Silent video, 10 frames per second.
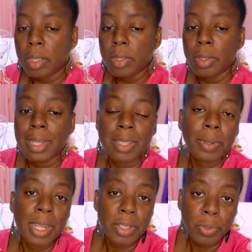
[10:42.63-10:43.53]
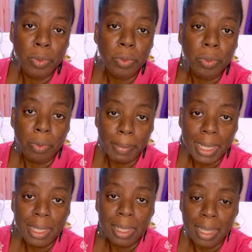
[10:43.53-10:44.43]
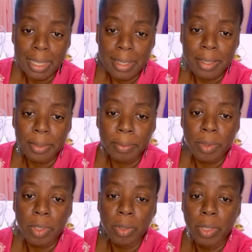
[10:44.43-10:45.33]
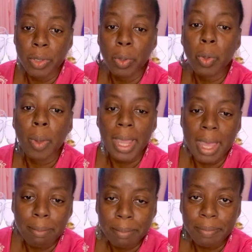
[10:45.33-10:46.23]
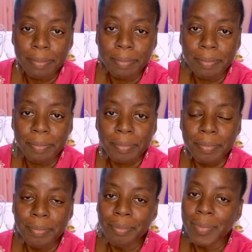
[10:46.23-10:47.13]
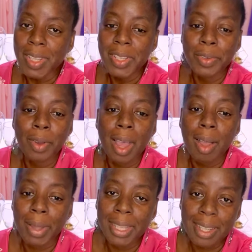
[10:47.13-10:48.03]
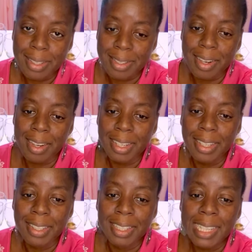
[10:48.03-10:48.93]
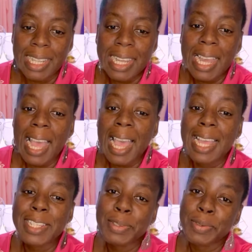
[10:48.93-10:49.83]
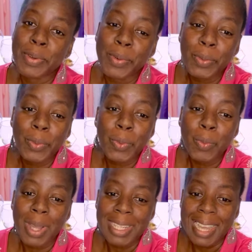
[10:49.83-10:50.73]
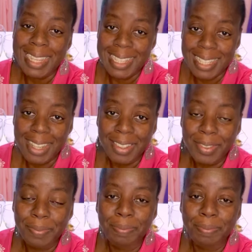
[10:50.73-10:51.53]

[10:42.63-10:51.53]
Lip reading: So that's what I do for my clients. So you know who I am, you know how I got started, and you know what I sell.